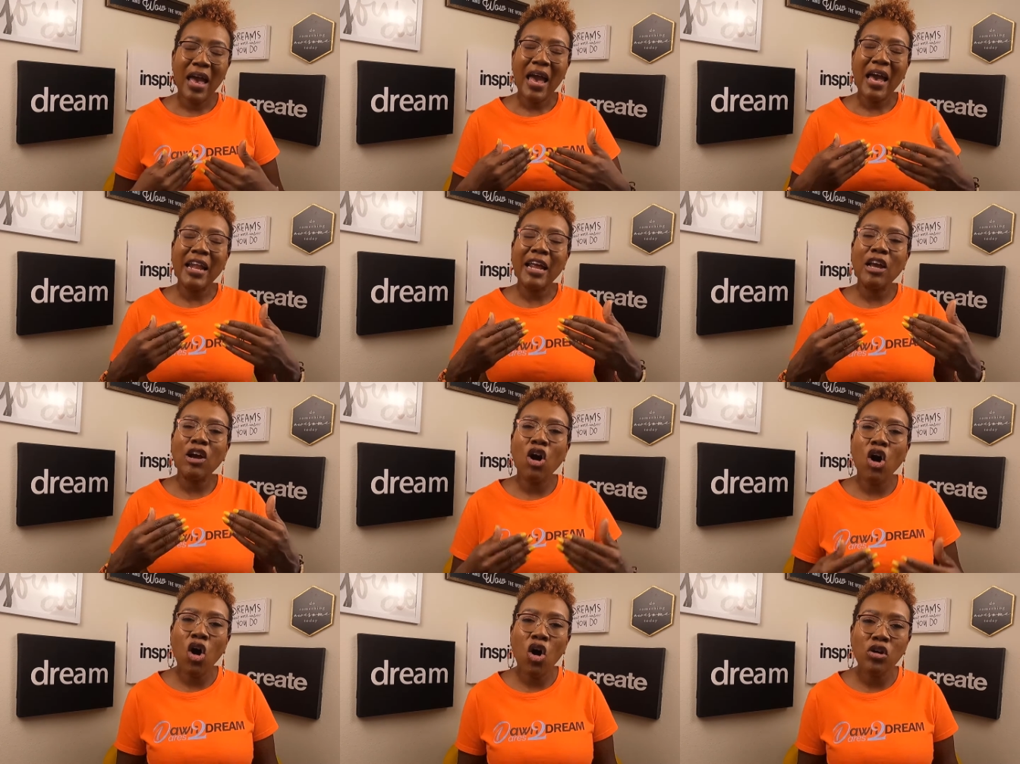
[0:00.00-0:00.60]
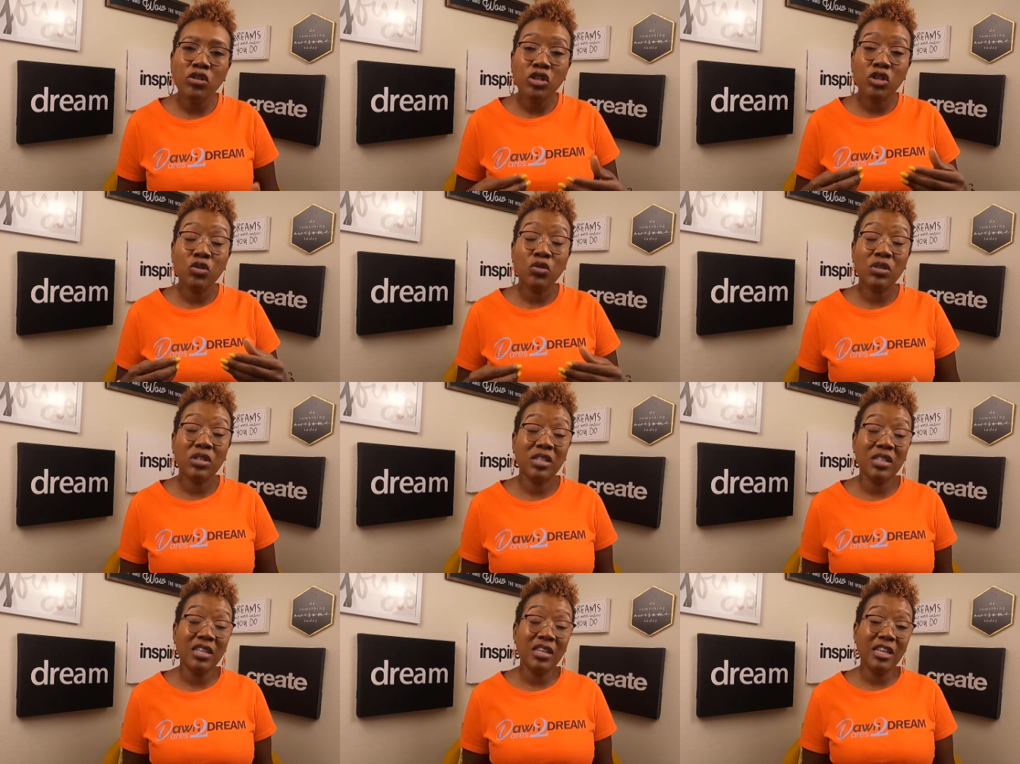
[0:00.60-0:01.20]
and I also
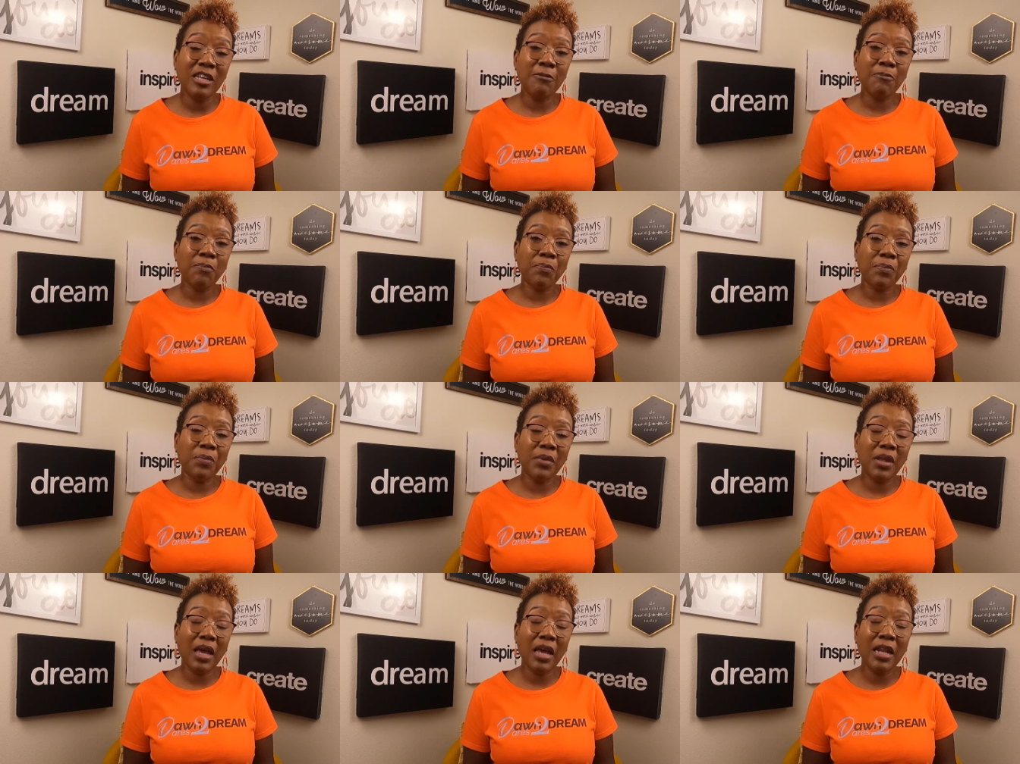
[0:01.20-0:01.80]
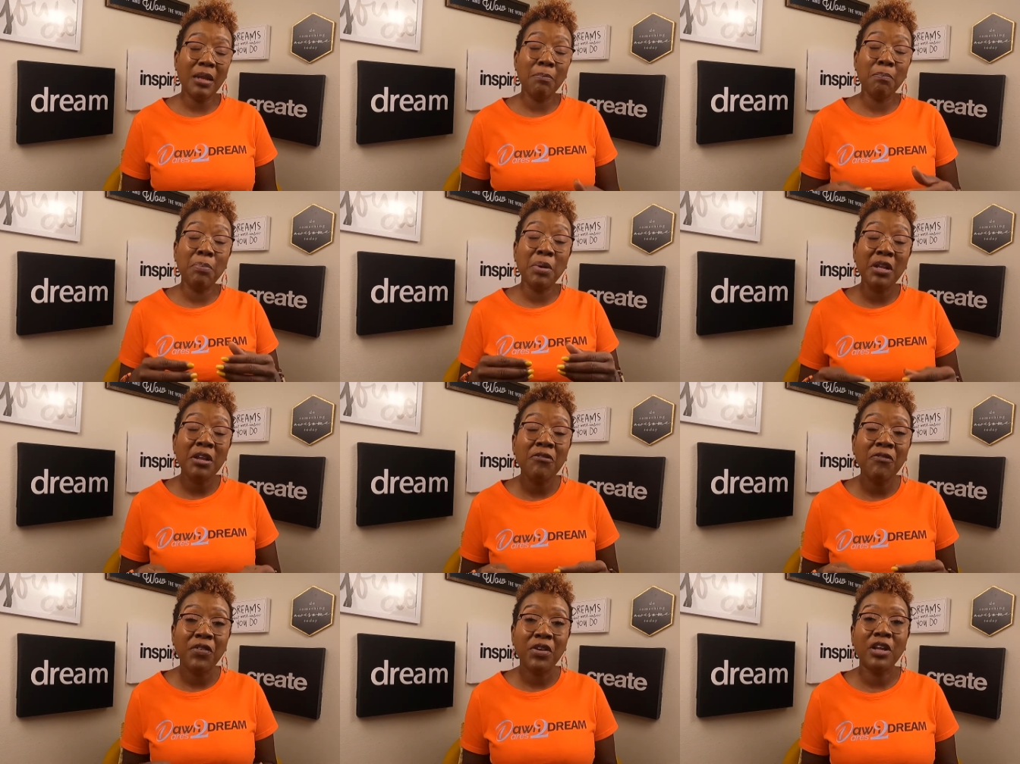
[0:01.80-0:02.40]
see and am
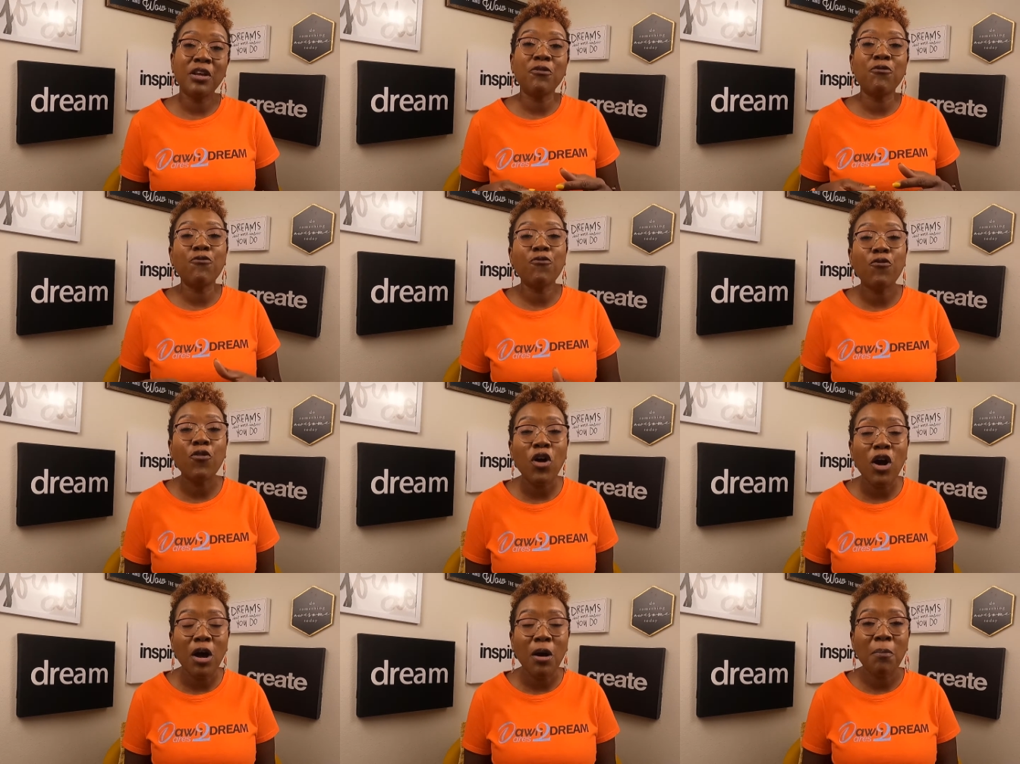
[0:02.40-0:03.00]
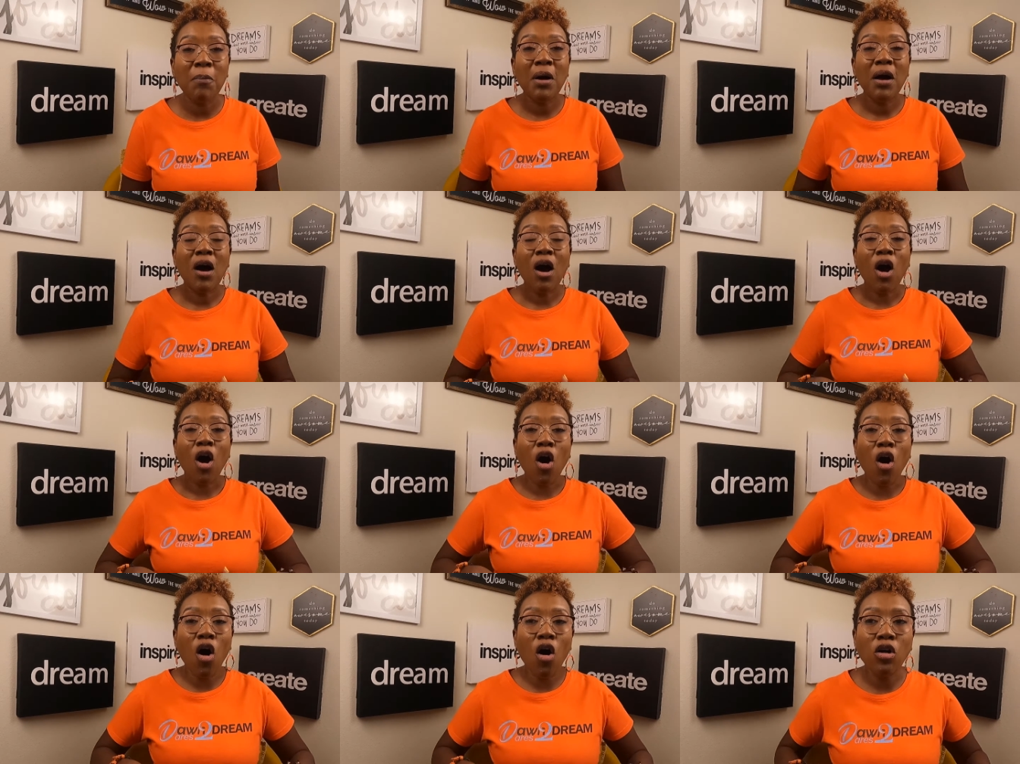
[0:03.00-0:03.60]
benefiting from
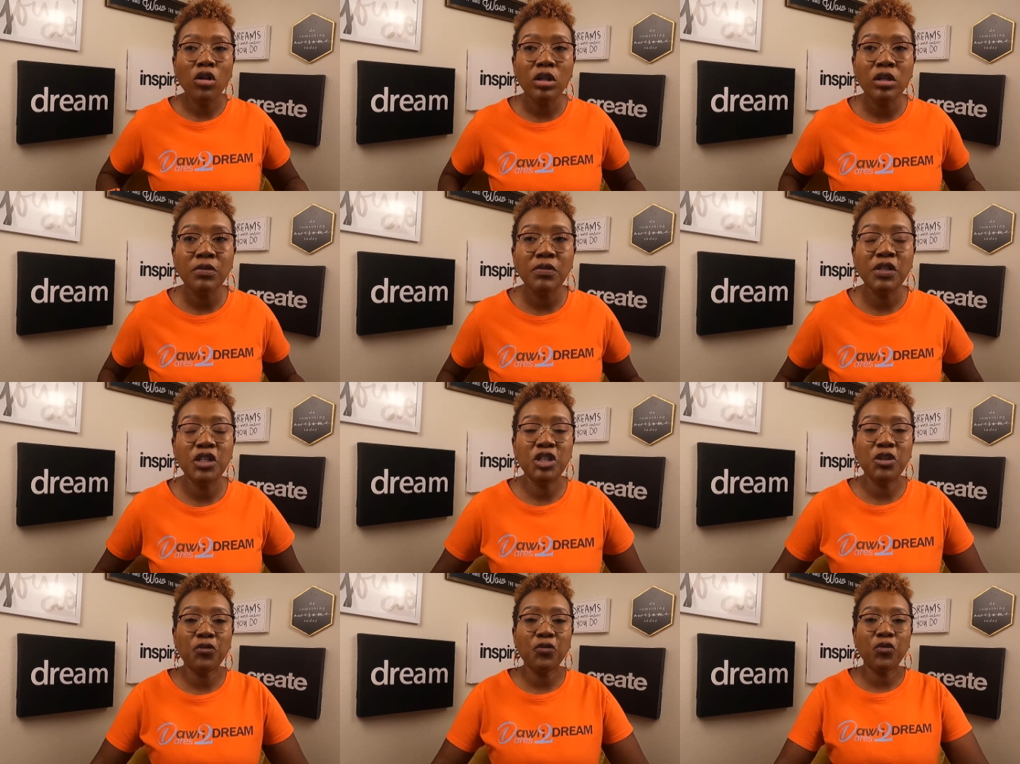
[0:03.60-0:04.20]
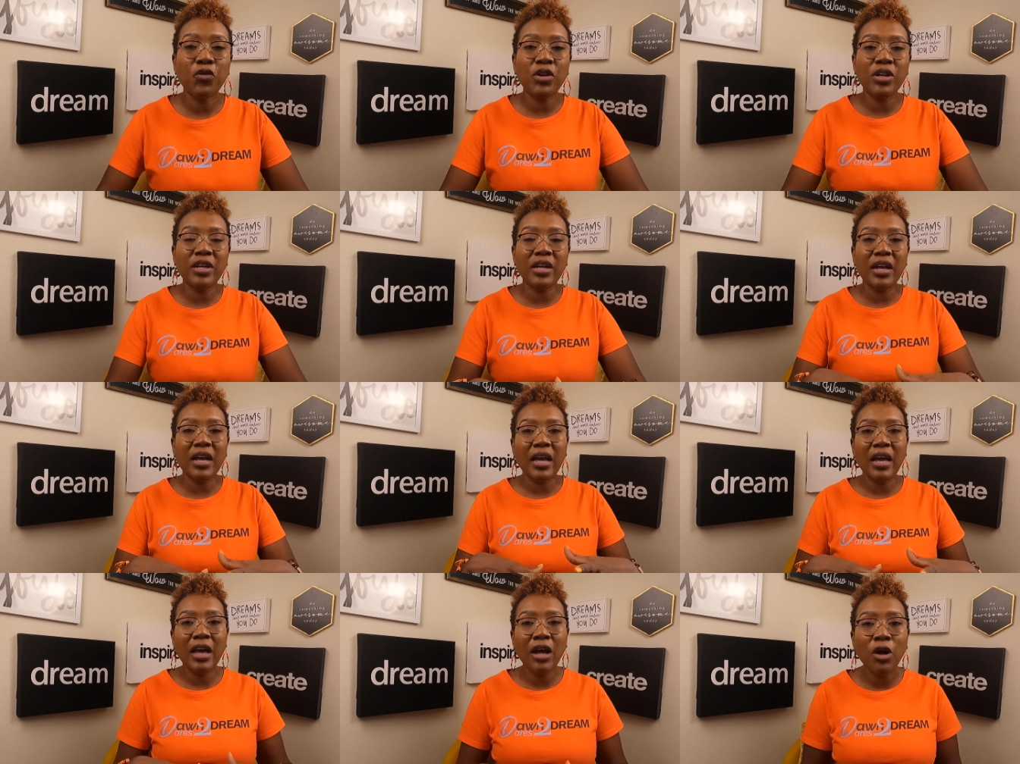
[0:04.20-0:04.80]
all of the different
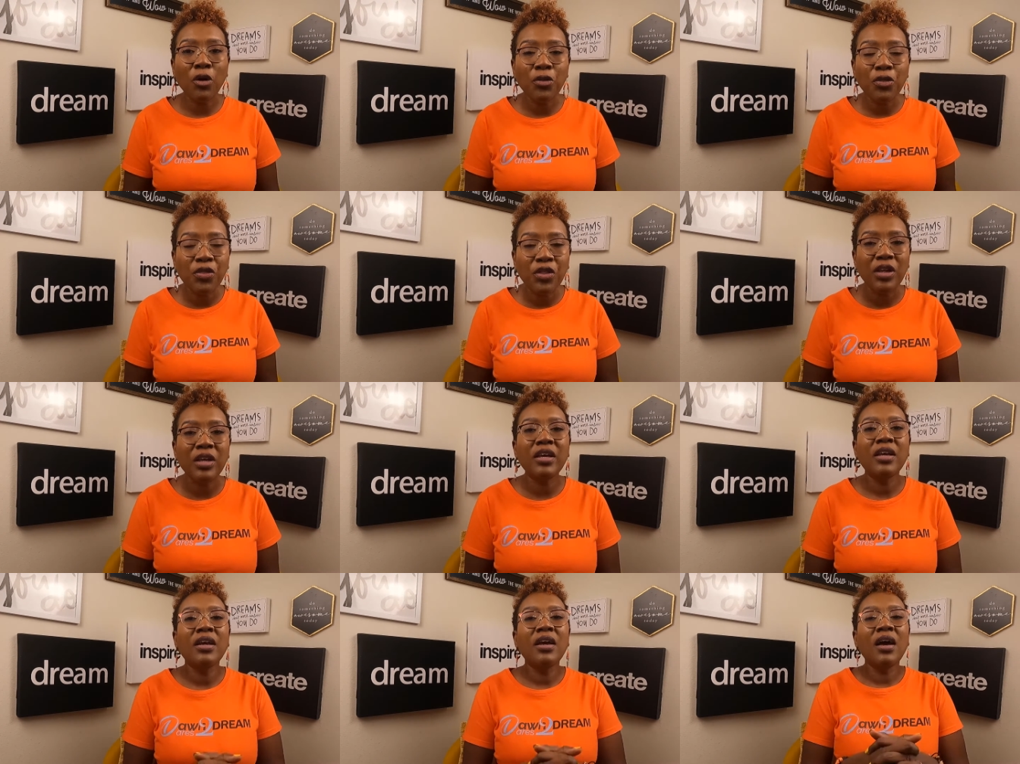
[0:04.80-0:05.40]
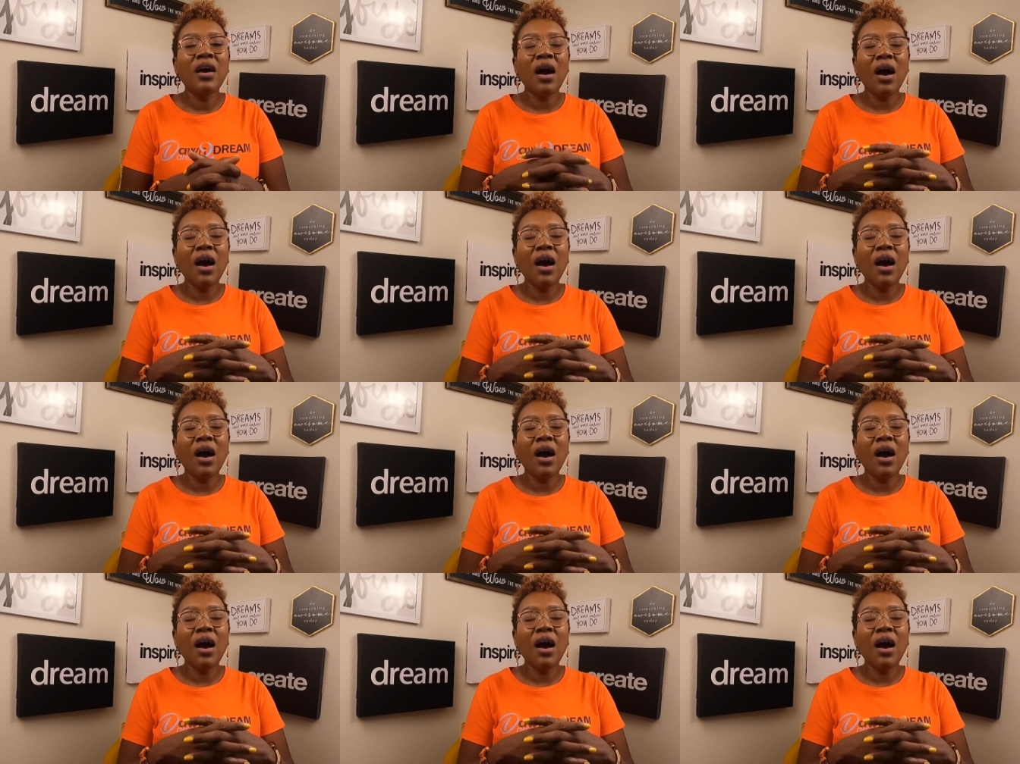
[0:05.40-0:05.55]
healthy